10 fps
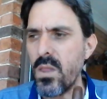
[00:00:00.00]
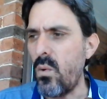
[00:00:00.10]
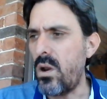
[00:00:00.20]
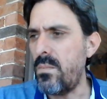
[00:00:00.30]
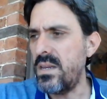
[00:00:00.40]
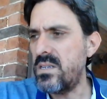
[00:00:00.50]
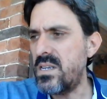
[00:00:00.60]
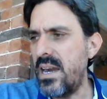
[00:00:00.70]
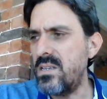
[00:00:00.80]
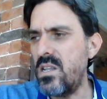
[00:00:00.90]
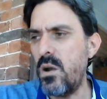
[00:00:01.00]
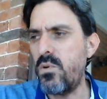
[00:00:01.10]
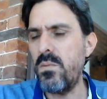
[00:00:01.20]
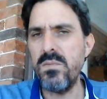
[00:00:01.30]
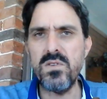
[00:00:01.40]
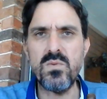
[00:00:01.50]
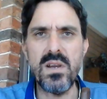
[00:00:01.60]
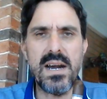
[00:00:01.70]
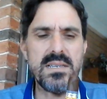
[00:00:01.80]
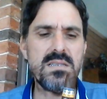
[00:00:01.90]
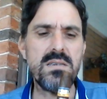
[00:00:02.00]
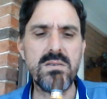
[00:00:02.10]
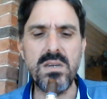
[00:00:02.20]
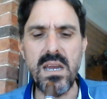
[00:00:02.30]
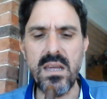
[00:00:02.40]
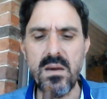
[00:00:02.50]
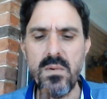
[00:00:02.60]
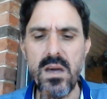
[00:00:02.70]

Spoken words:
What I mean to say is no problem in regards to getting a